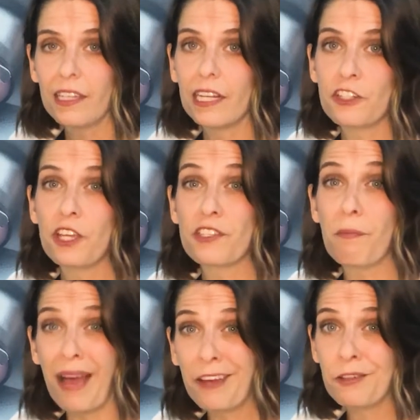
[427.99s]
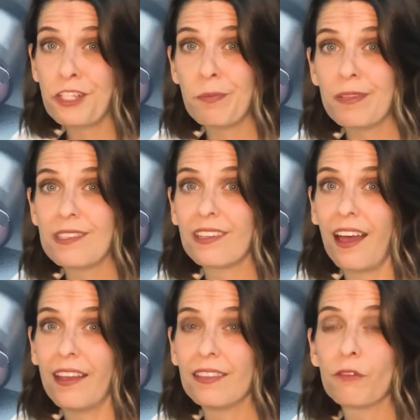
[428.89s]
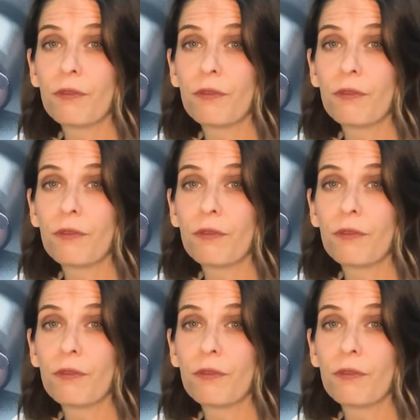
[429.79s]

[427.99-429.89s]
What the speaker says: It actually has a microchip inside that